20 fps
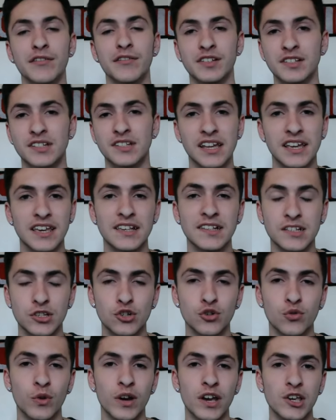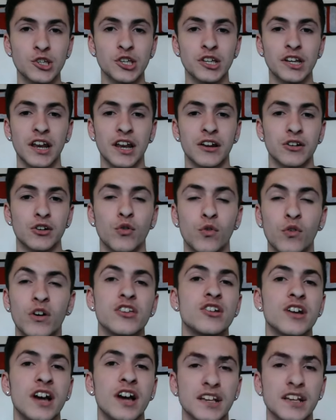of a sticky situation. I don't know what
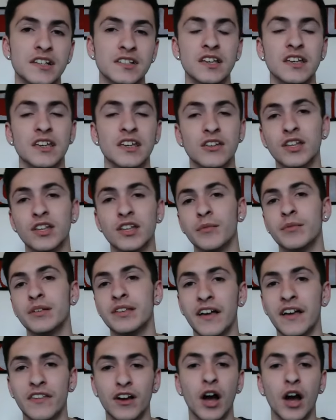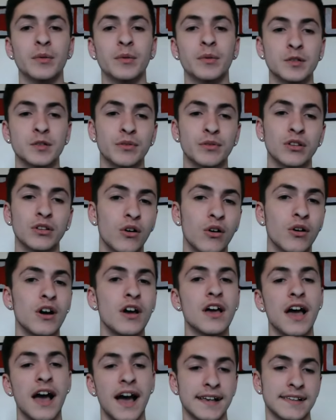you guys think. You tell me down in the comments below.
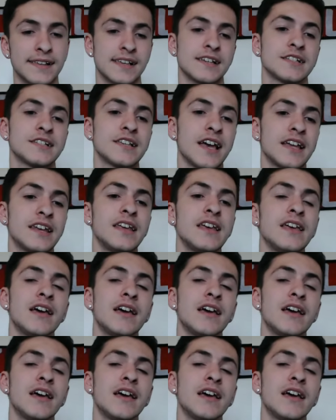As I said,